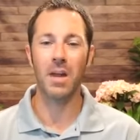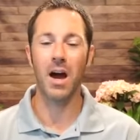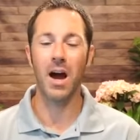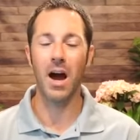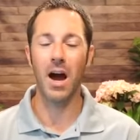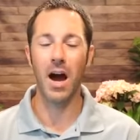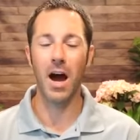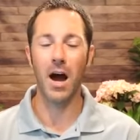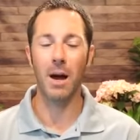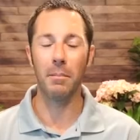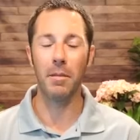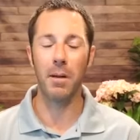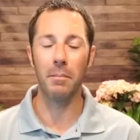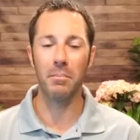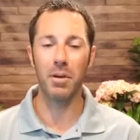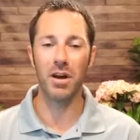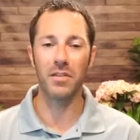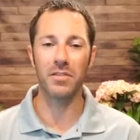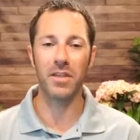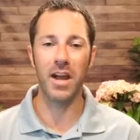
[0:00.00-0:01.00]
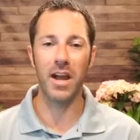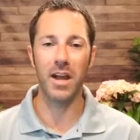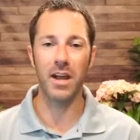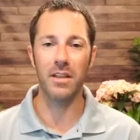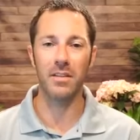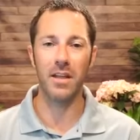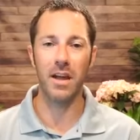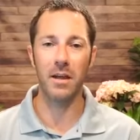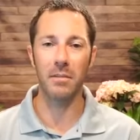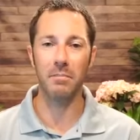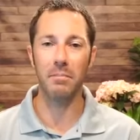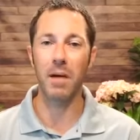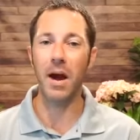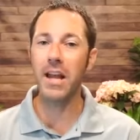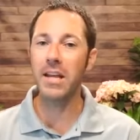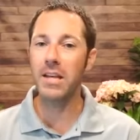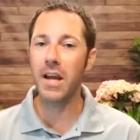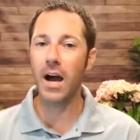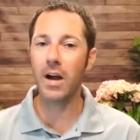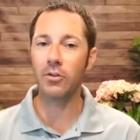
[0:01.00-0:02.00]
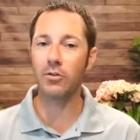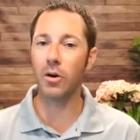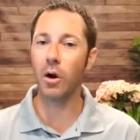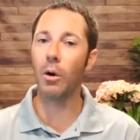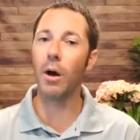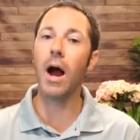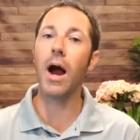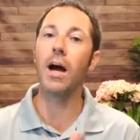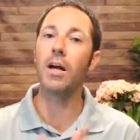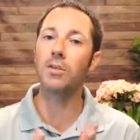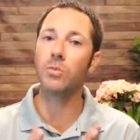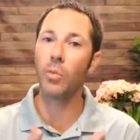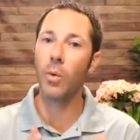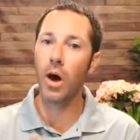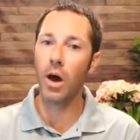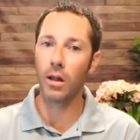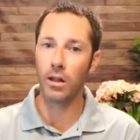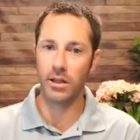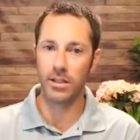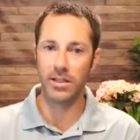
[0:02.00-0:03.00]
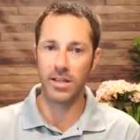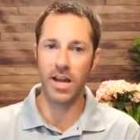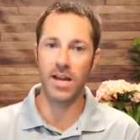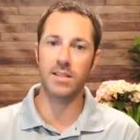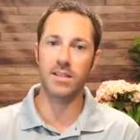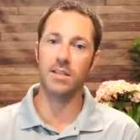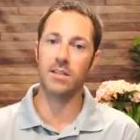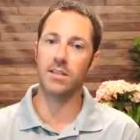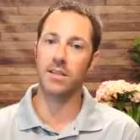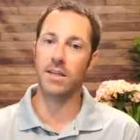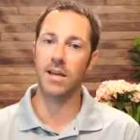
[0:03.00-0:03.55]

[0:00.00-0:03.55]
Um, but they, they might not grow as well in Texas.